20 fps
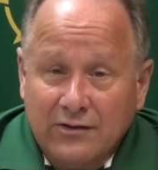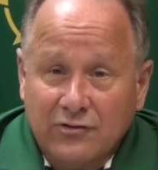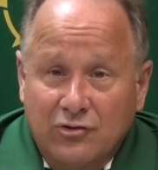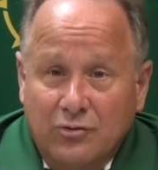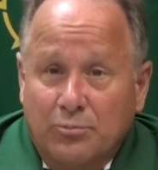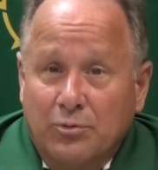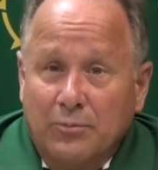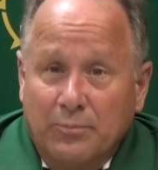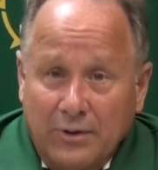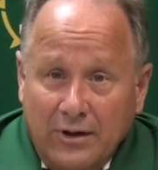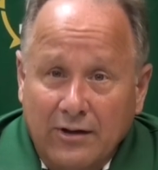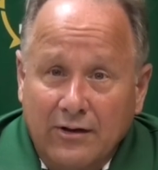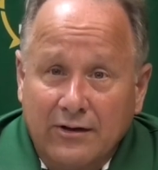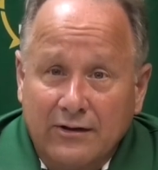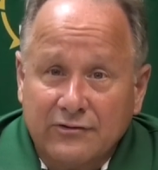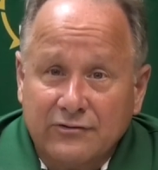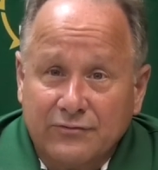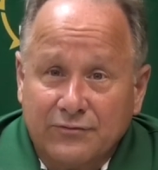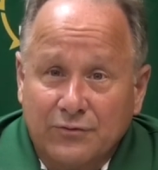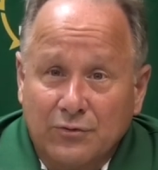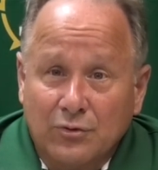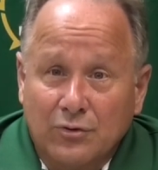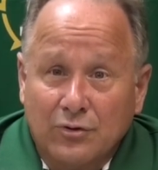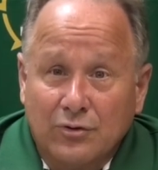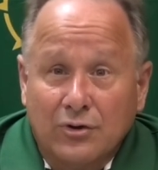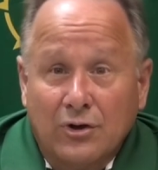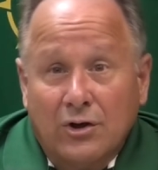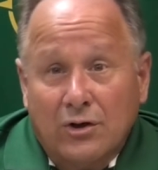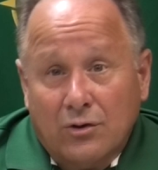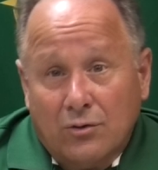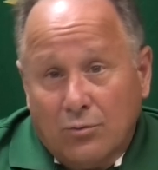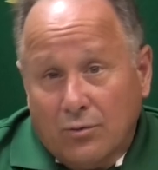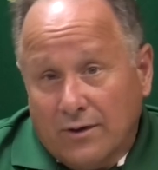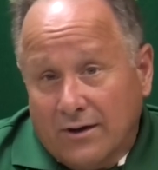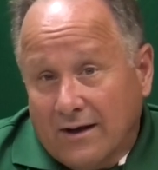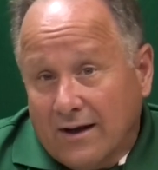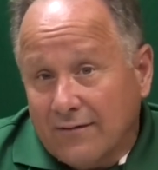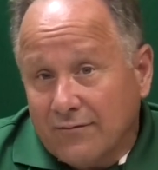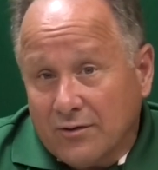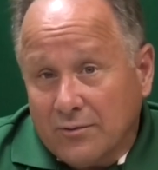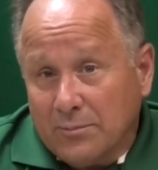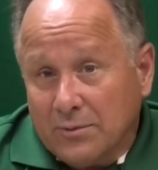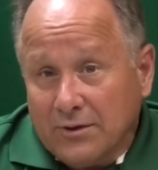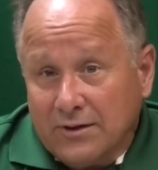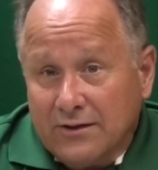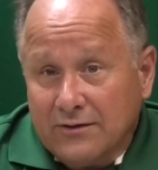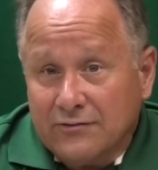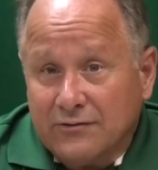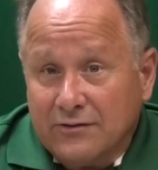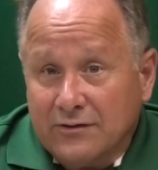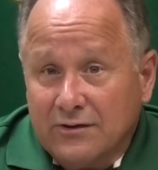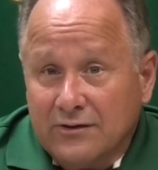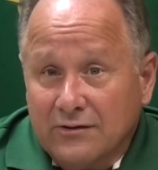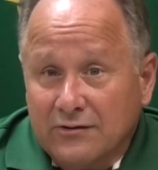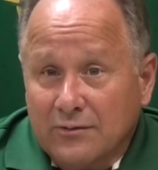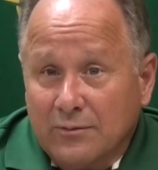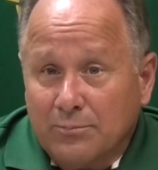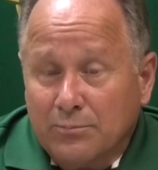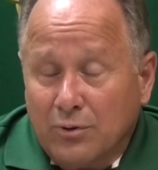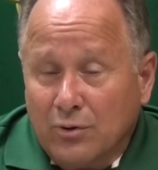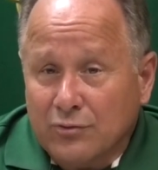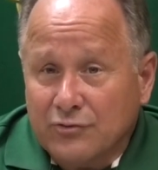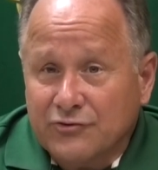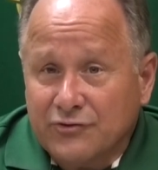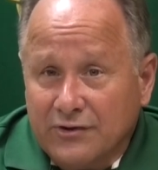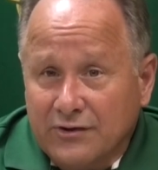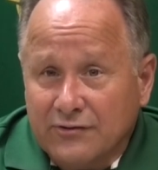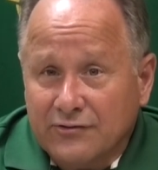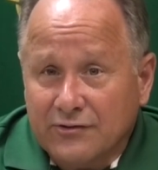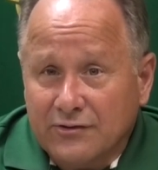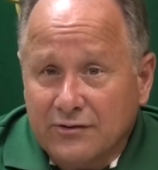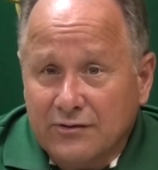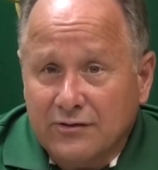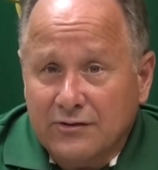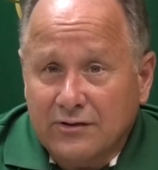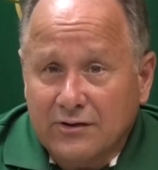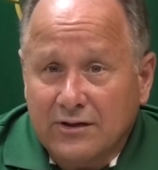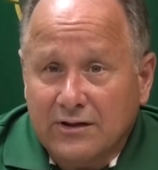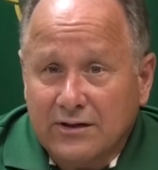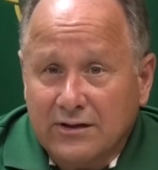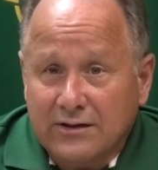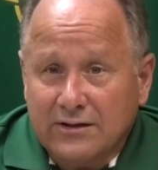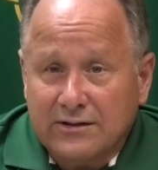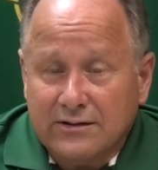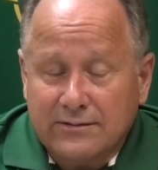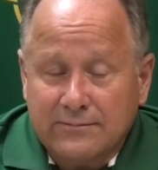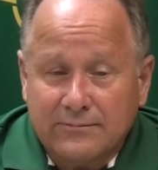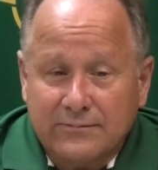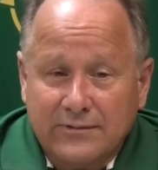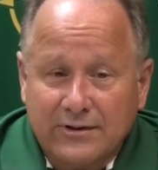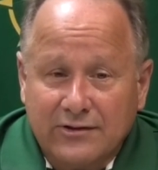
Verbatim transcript: to prepare us for what inevitably is, is a postseason um,